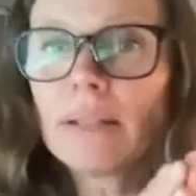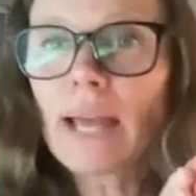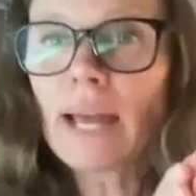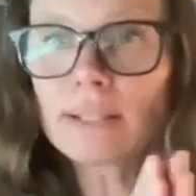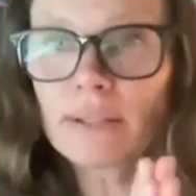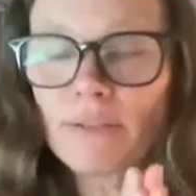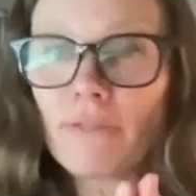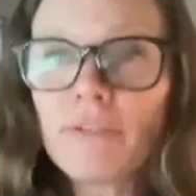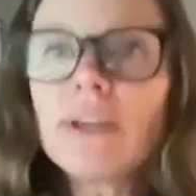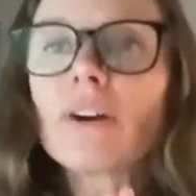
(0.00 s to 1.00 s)
then that's
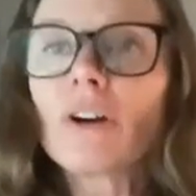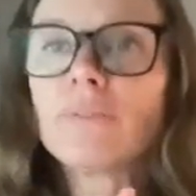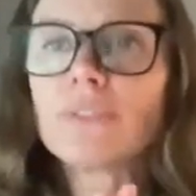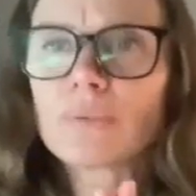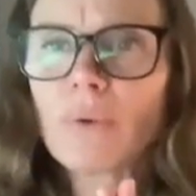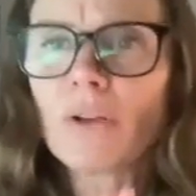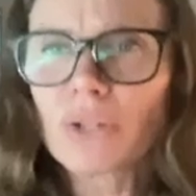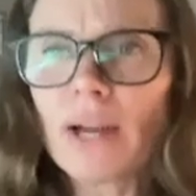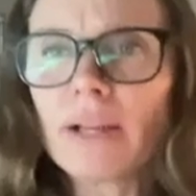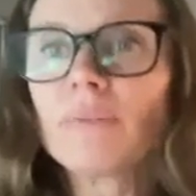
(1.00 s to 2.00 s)
the fear of the
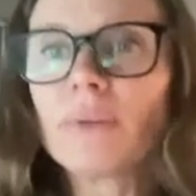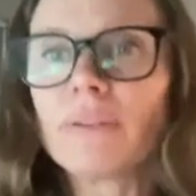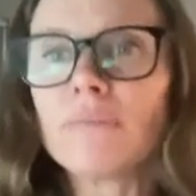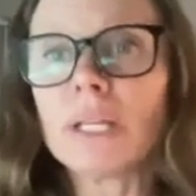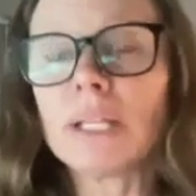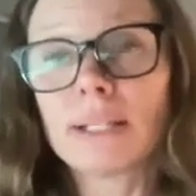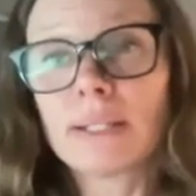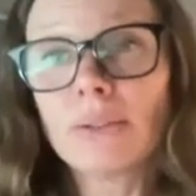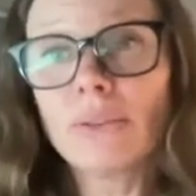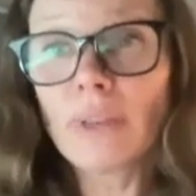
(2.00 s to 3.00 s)
small child within me
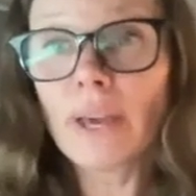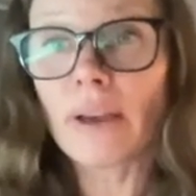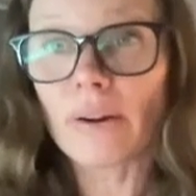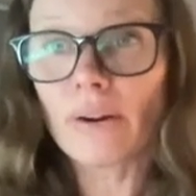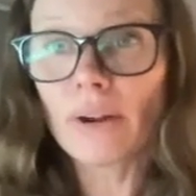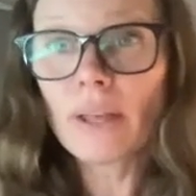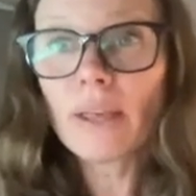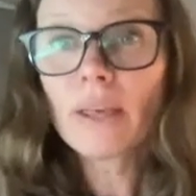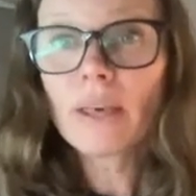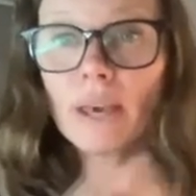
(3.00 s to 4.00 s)
that's still there.
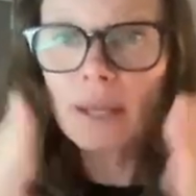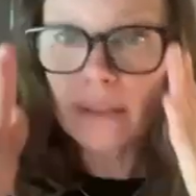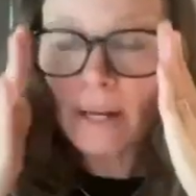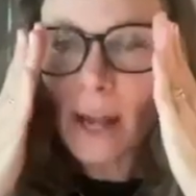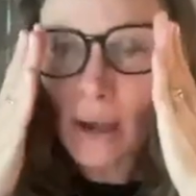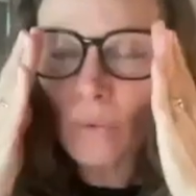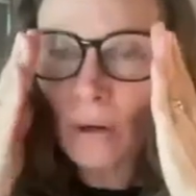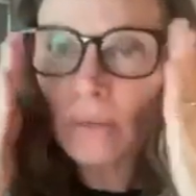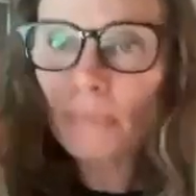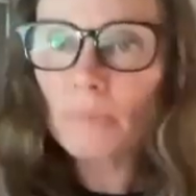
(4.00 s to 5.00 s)
And then I
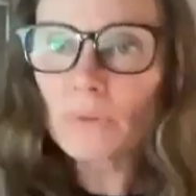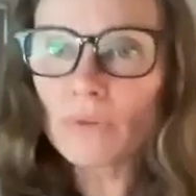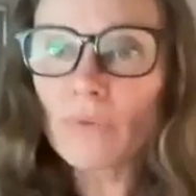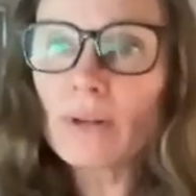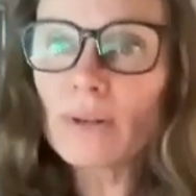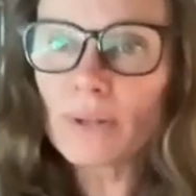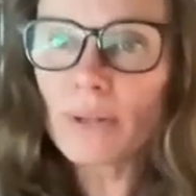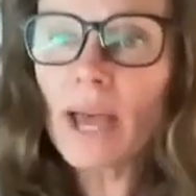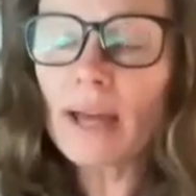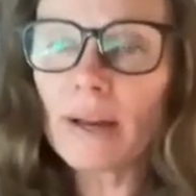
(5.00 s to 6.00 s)
want to
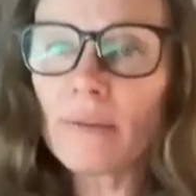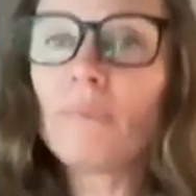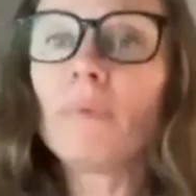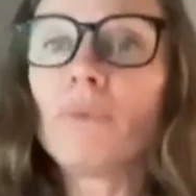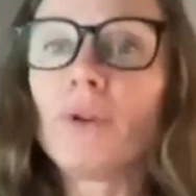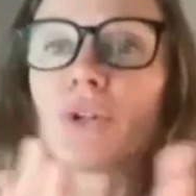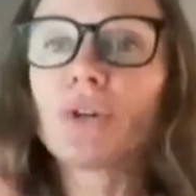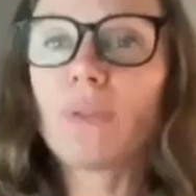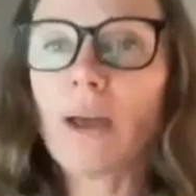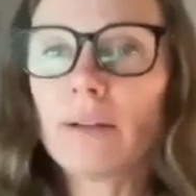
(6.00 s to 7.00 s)
surrender to that and
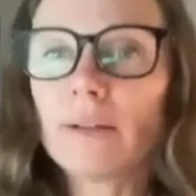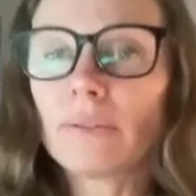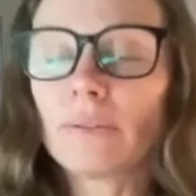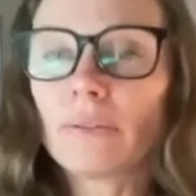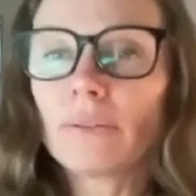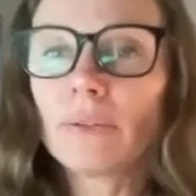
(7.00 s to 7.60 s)
nurture that.